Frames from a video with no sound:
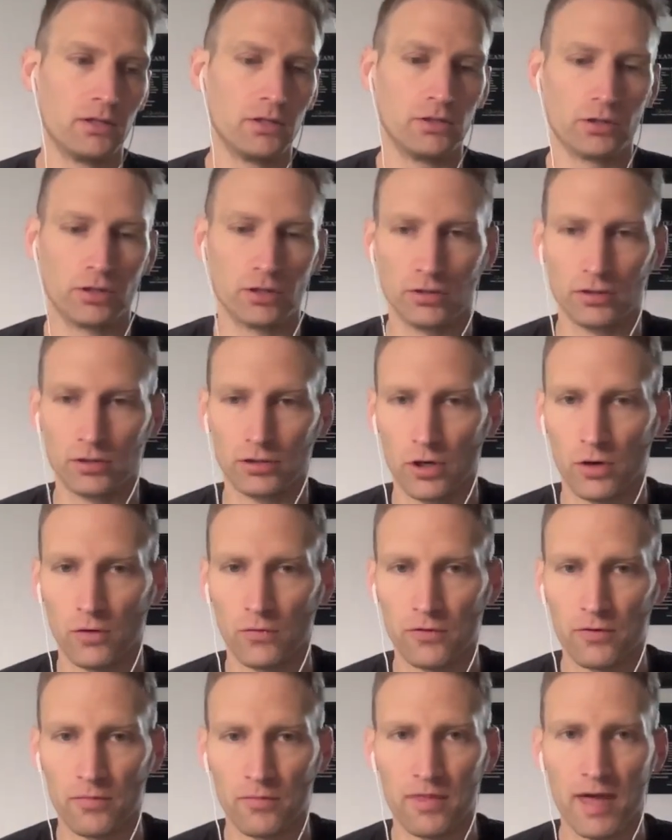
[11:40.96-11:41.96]
You could go
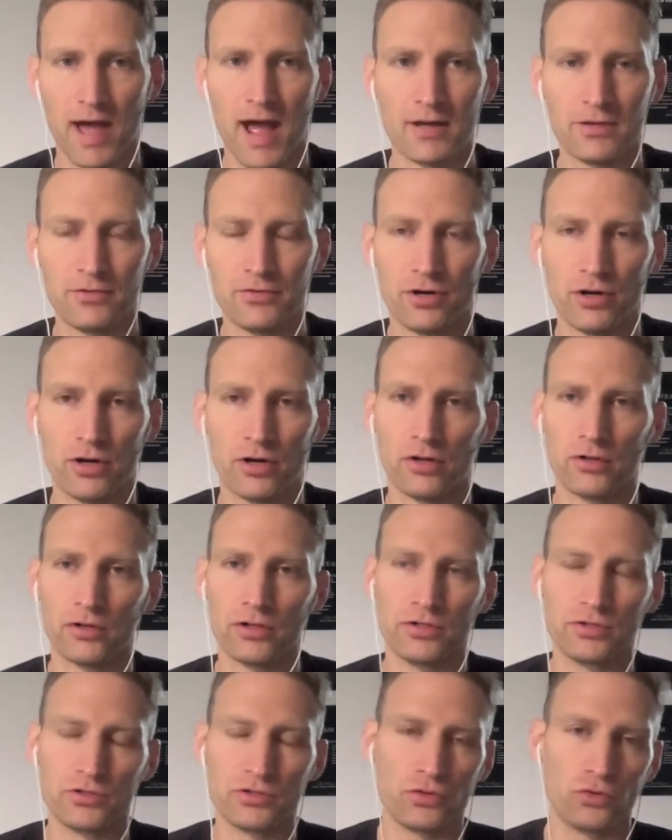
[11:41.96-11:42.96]
from that drill
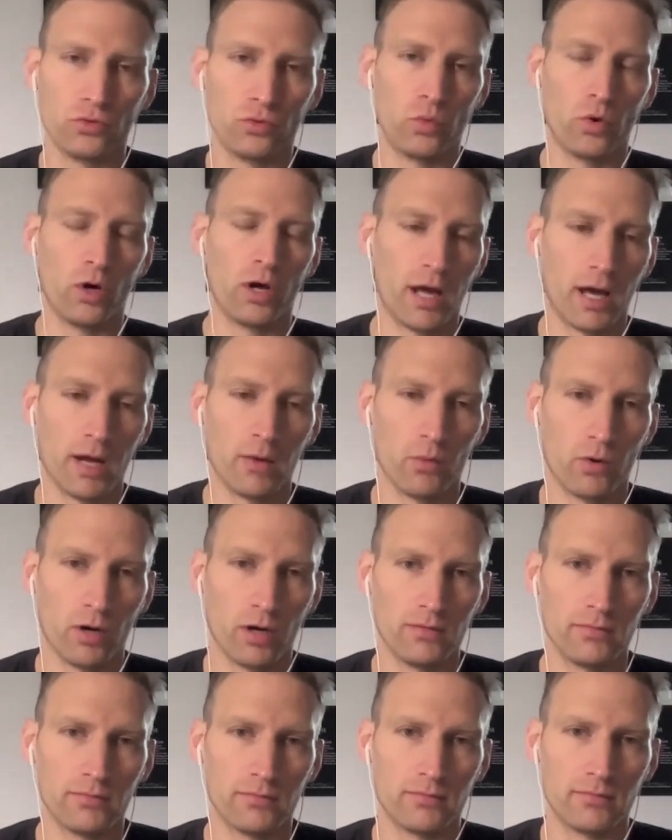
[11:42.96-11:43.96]
into
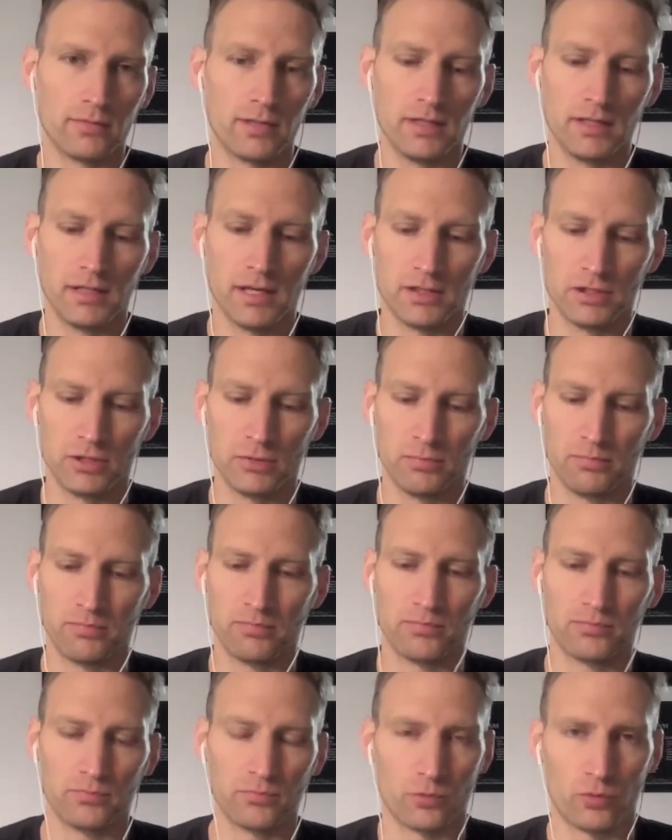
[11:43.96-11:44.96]
1-on-1, and then you
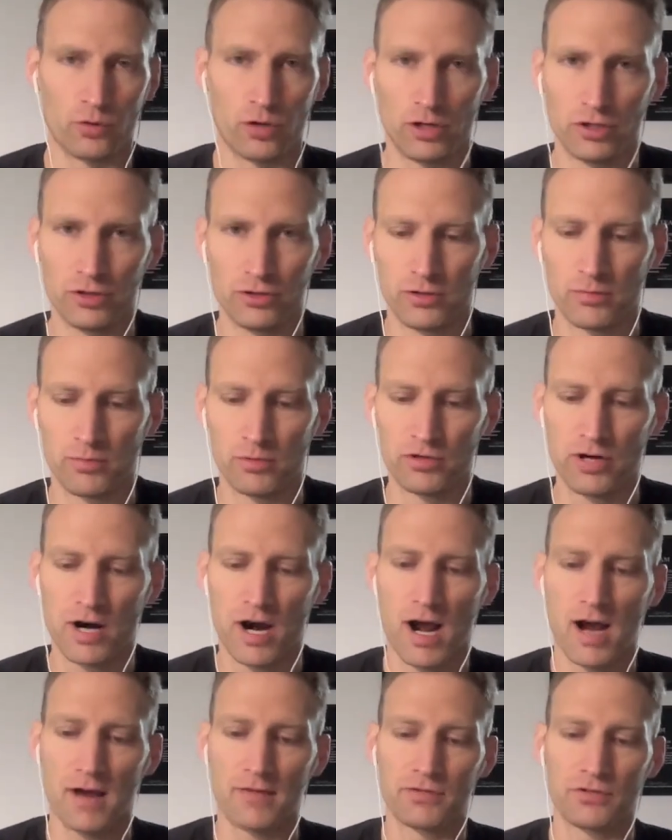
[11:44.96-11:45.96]
run dribble
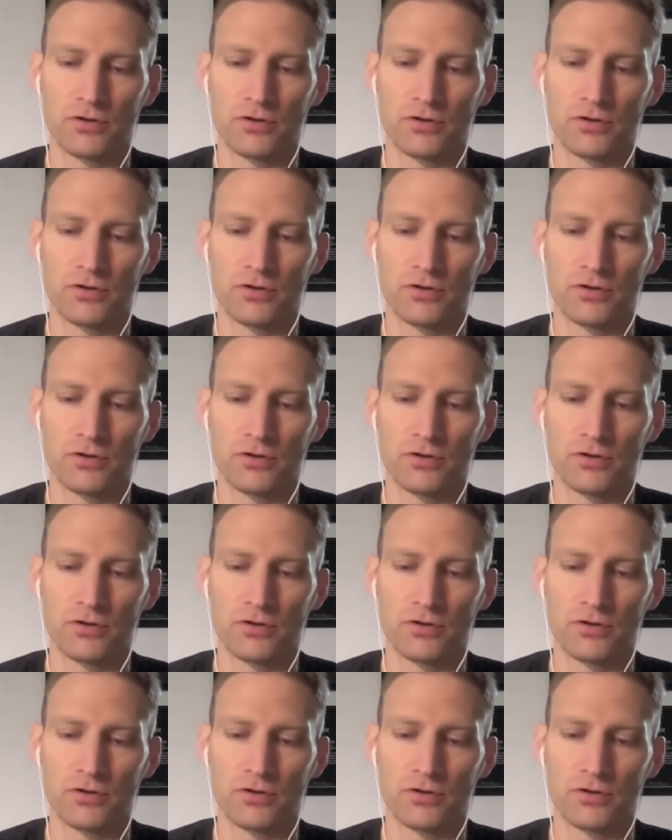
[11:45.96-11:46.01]
drive.